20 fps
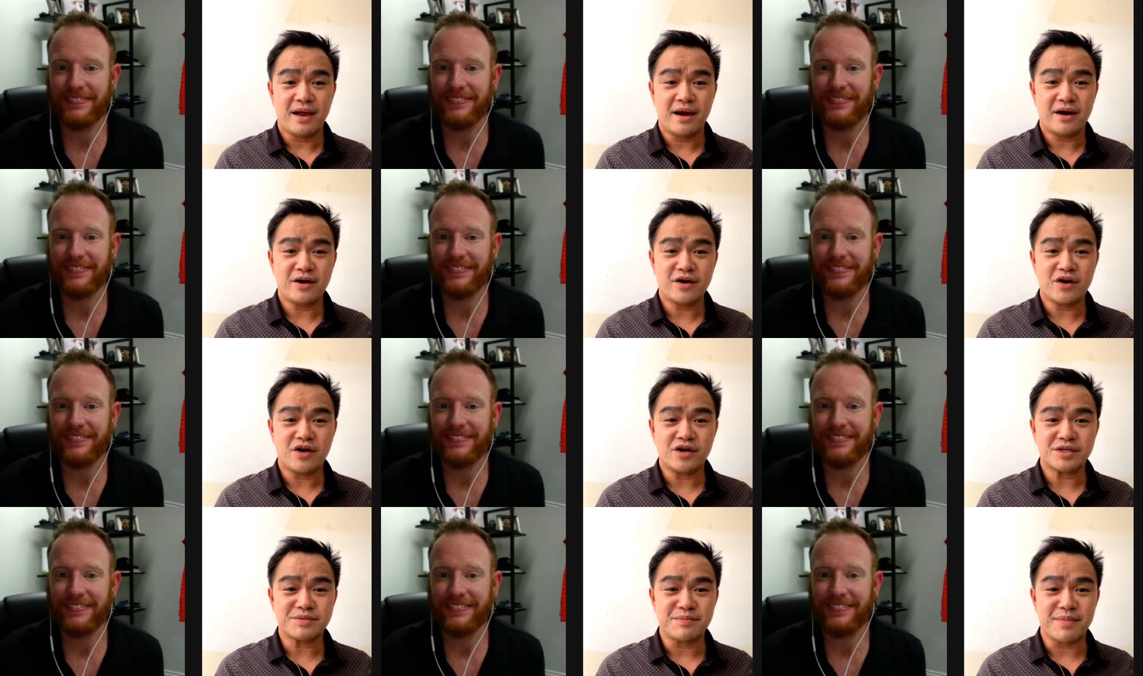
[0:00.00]
Speaker 1: are
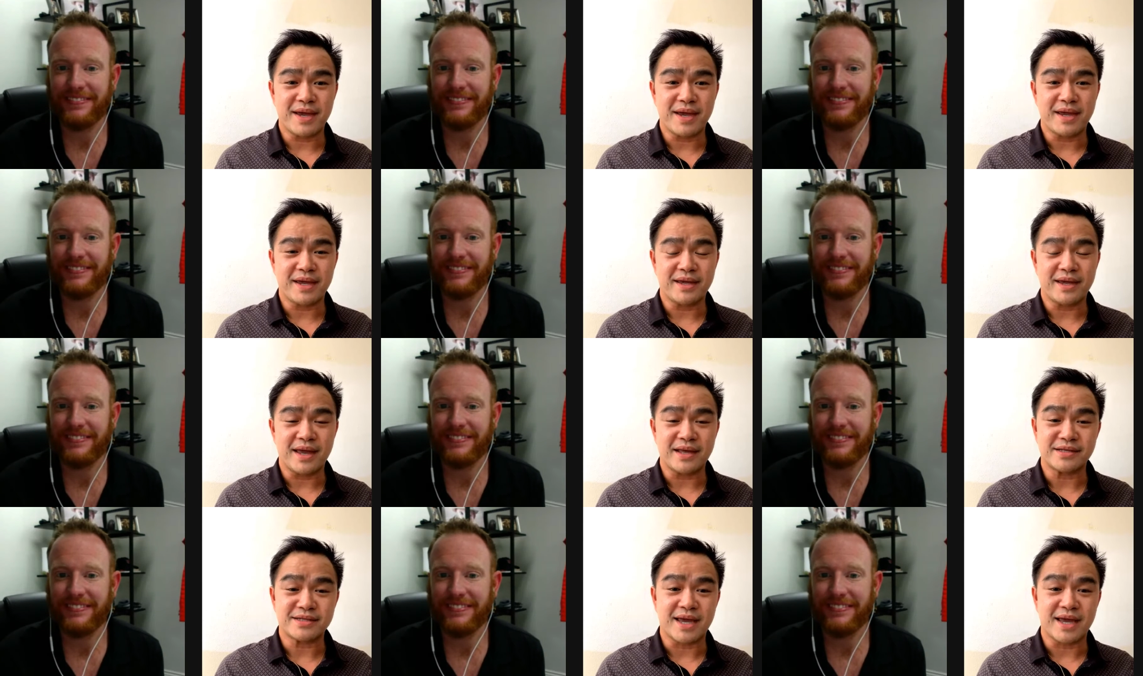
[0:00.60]
caused by
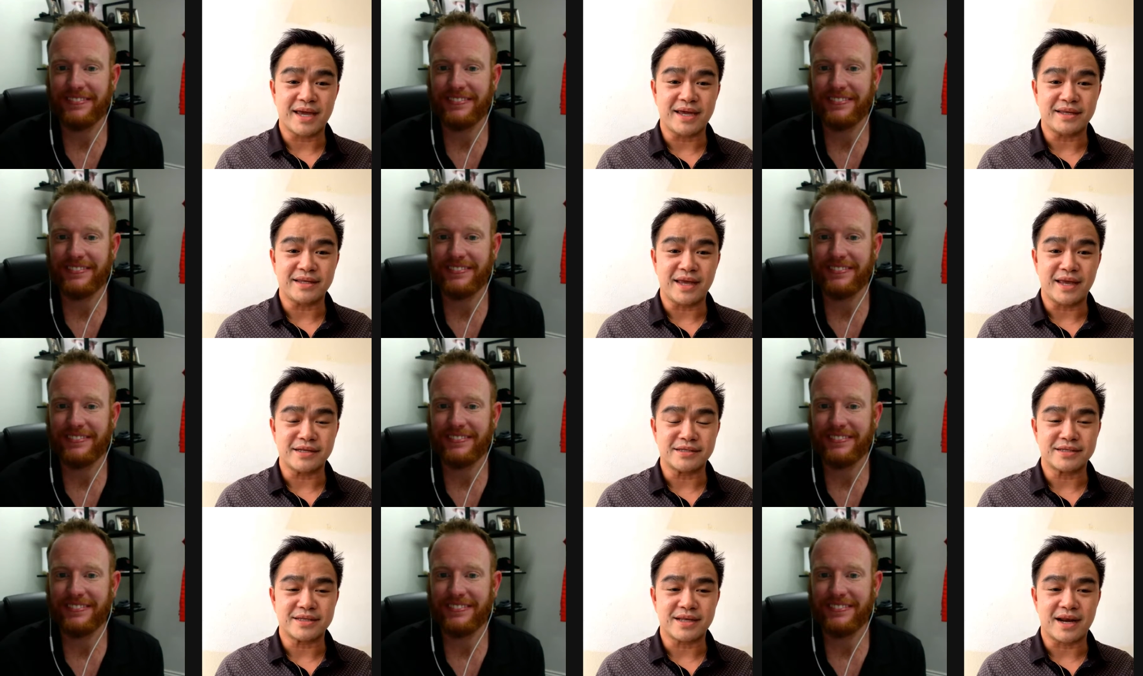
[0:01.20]
anxiety
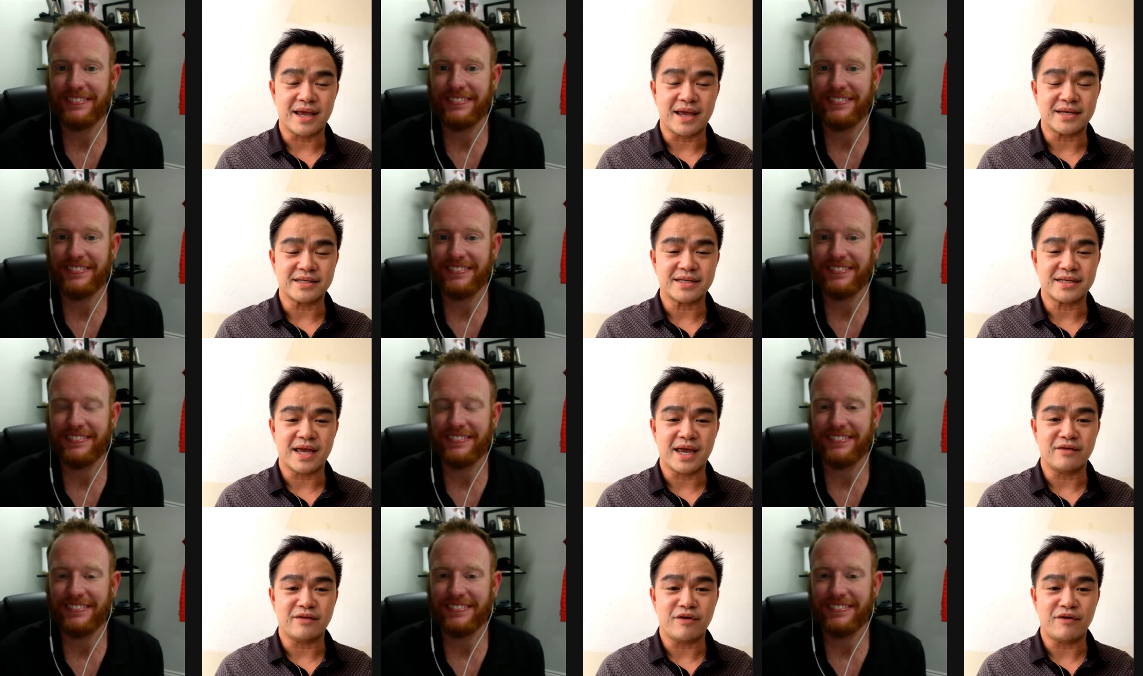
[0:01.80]
and stress.
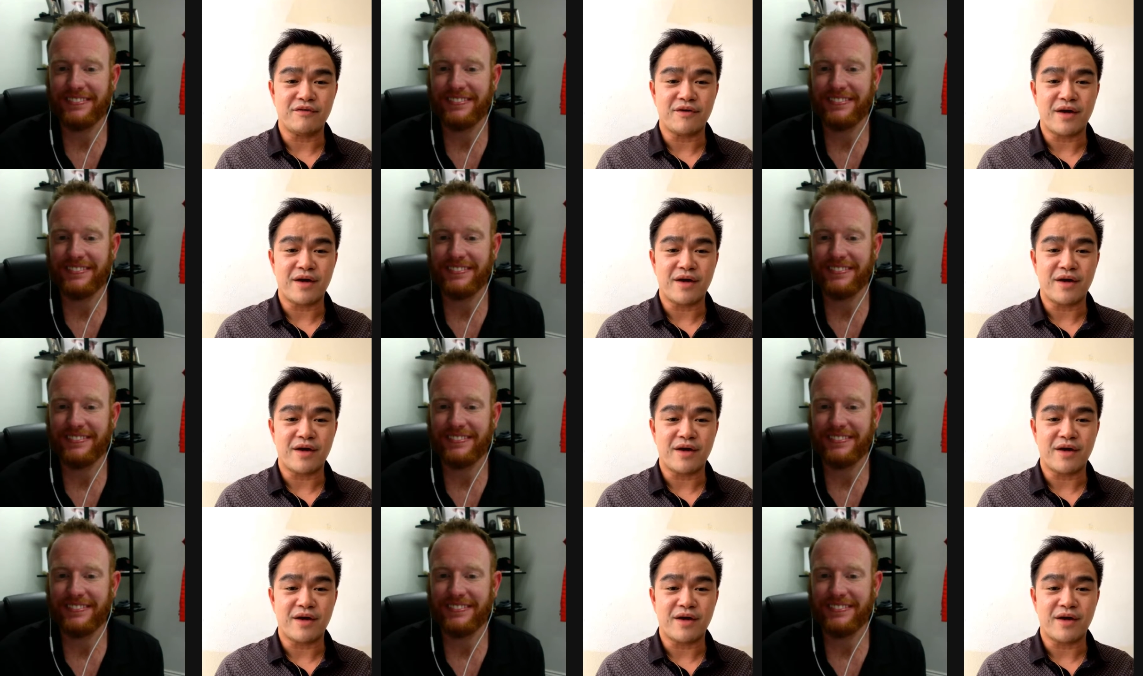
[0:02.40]
And we